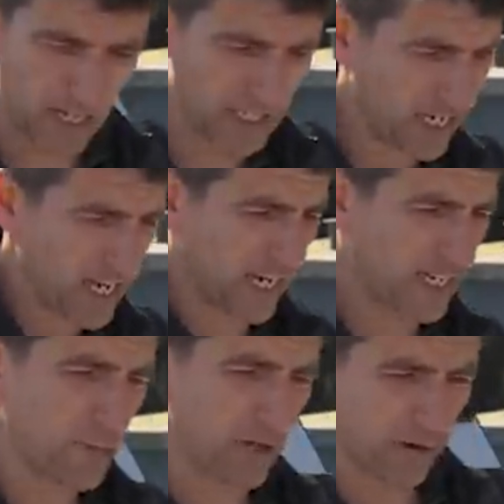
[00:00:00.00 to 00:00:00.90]
plus a
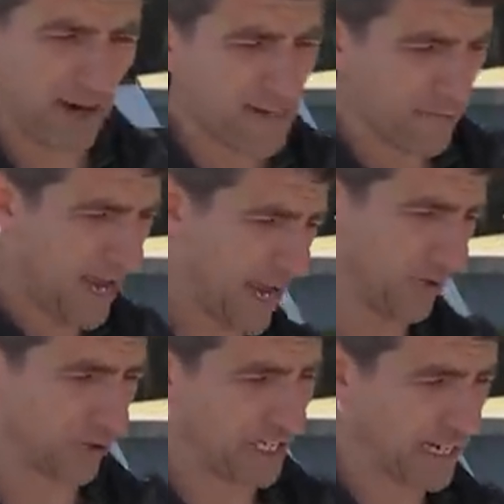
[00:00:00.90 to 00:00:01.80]
couple of grab
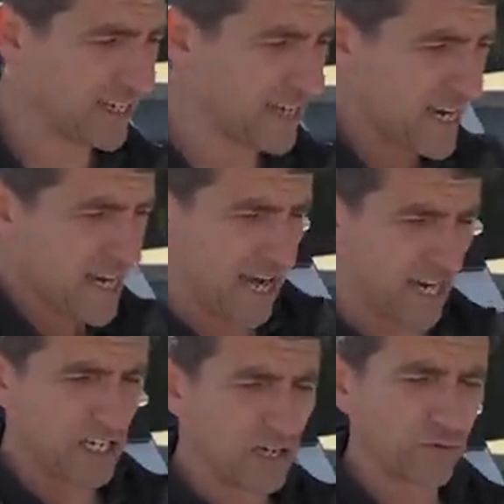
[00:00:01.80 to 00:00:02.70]
handles here,
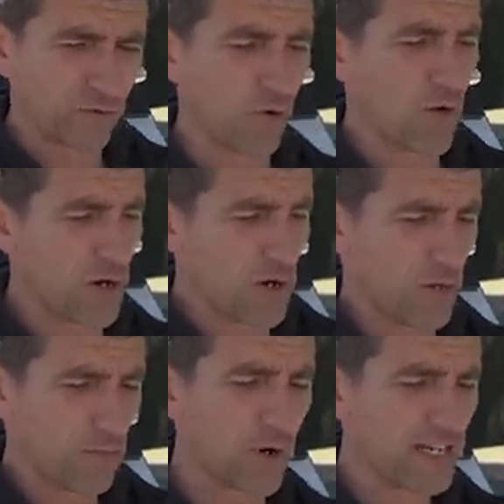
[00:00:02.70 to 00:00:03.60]
and a useful
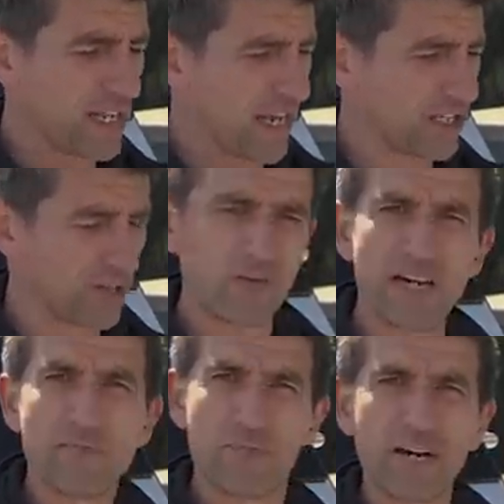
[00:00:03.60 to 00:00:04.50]
point there to
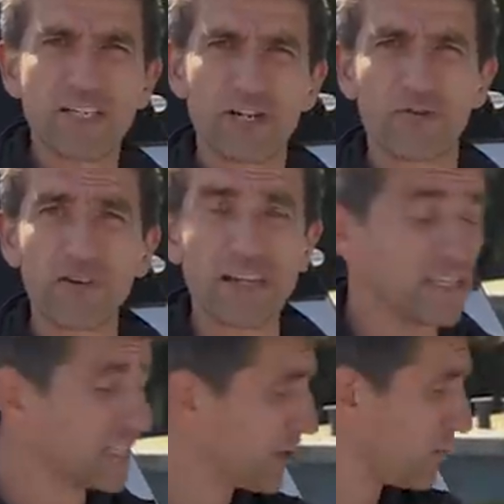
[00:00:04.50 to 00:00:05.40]
really brace your
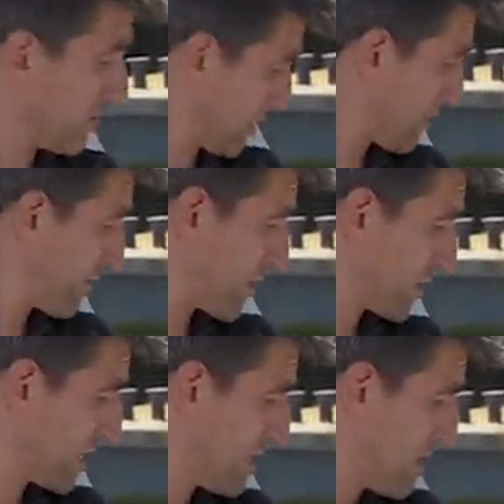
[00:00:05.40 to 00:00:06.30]
feet. So at
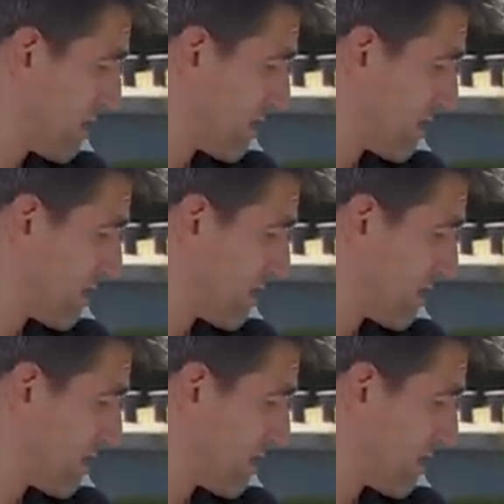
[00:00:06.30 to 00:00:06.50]
thirty,